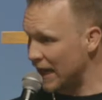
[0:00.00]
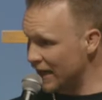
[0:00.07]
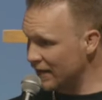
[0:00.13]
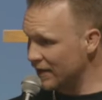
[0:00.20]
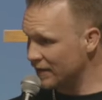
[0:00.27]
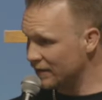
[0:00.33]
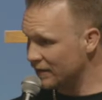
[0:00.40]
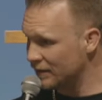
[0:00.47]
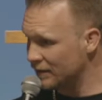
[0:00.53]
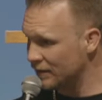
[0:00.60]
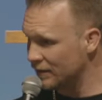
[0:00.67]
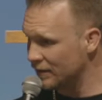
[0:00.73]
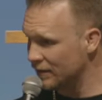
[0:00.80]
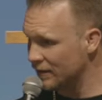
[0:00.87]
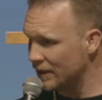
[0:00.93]
Ain't it?
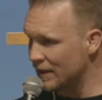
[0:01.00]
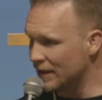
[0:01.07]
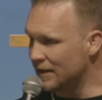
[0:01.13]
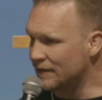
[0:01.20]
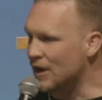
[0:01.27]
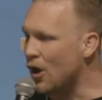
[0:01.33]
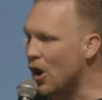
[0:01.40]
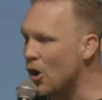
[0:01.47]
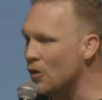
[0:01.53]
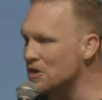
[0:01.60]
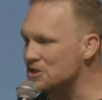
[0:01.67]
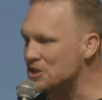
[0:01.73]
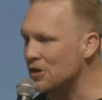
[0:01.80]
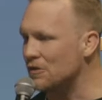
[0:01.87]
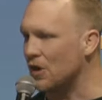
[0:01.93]
They'll
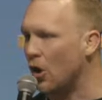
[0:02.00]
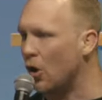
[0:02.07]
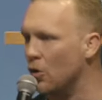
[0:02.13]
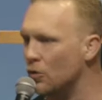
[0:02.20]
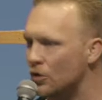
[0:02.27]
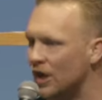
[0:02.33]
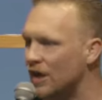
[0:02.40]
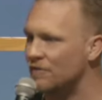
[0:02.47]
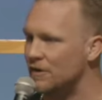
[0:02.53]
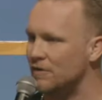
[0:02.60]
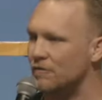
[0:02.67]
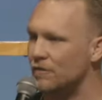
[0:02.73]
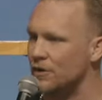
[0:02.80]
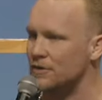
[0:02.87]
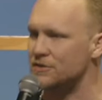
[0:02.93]
always go to the Old
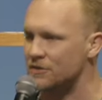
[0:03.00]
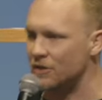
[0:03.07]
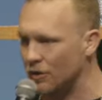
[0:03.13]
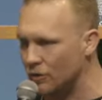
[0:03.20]
Covenant verse,